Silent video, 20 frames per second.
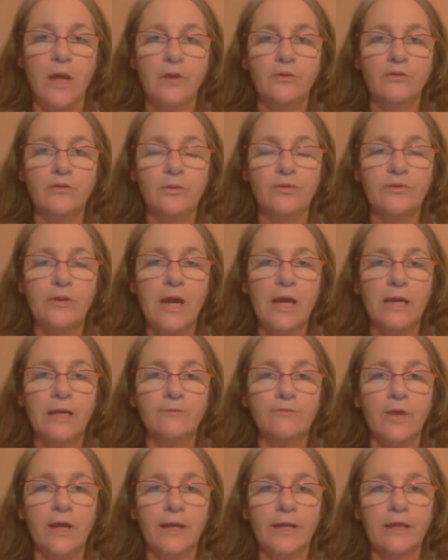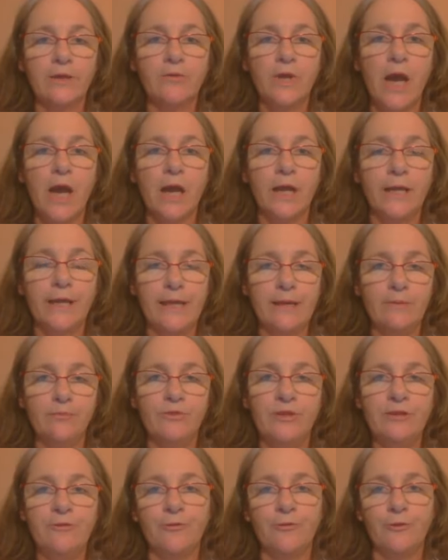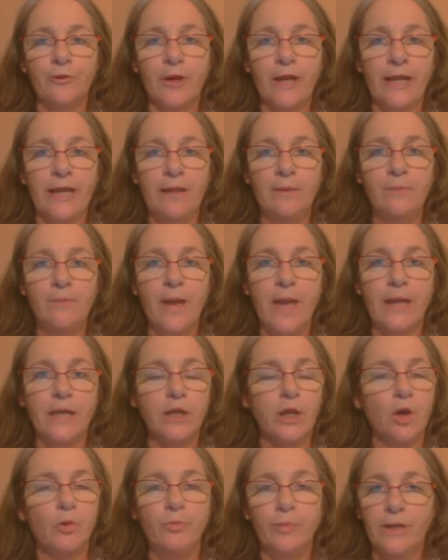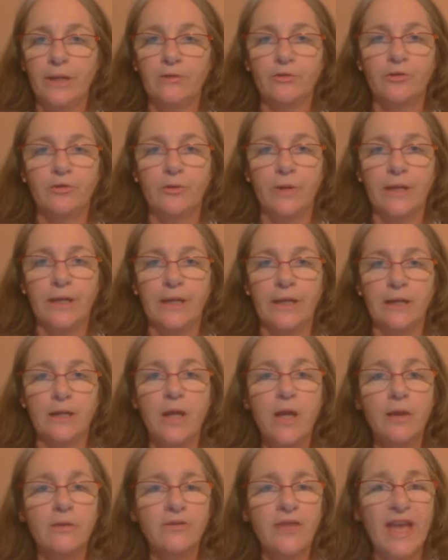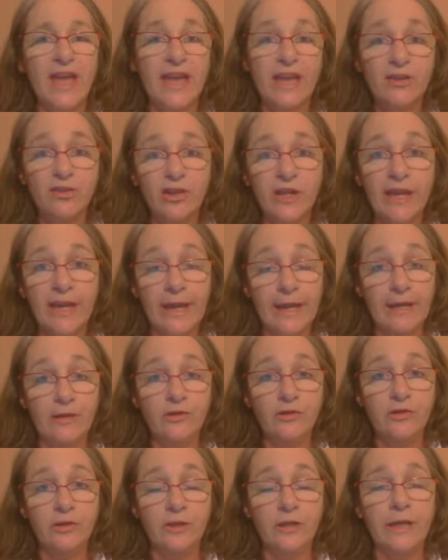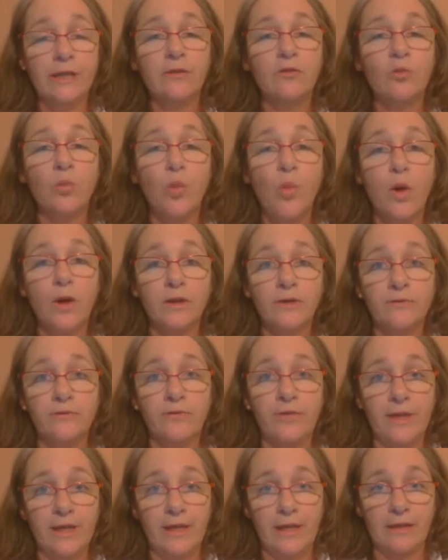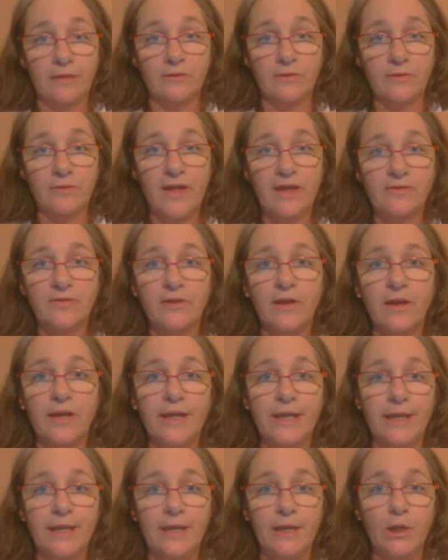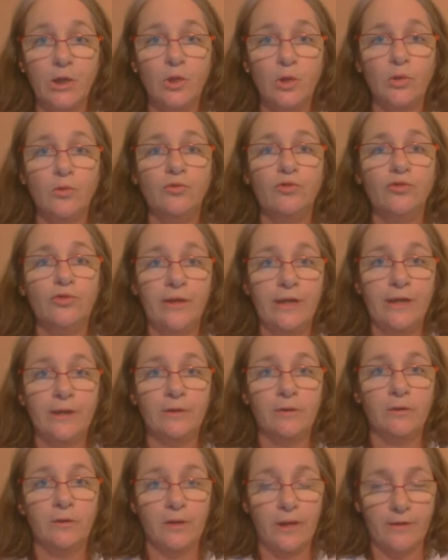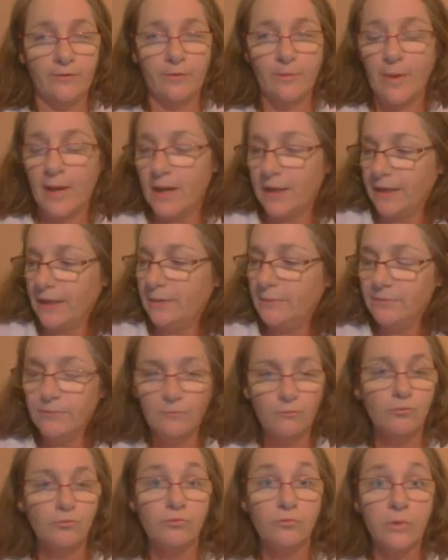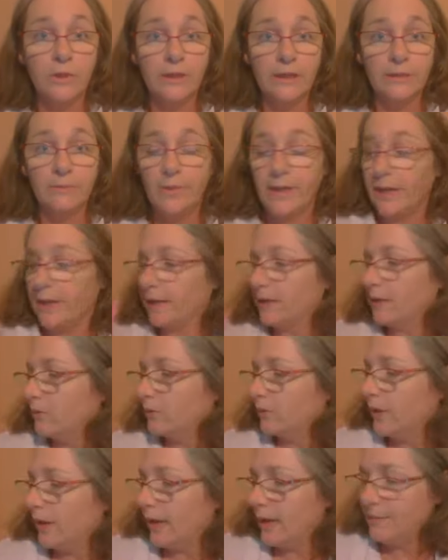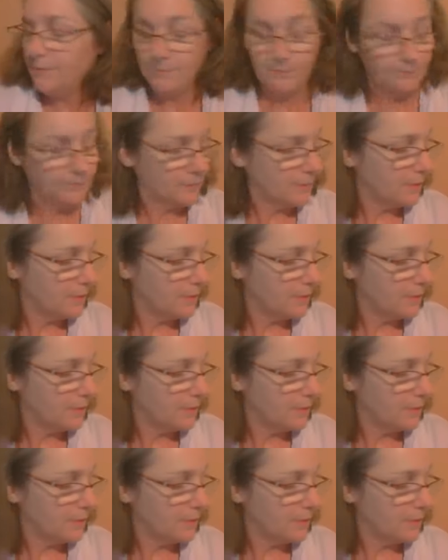So it's kind of like you've got an empty frame and no picture in it. So education is one of these. That's a huge deal, everybody. Really big, okay?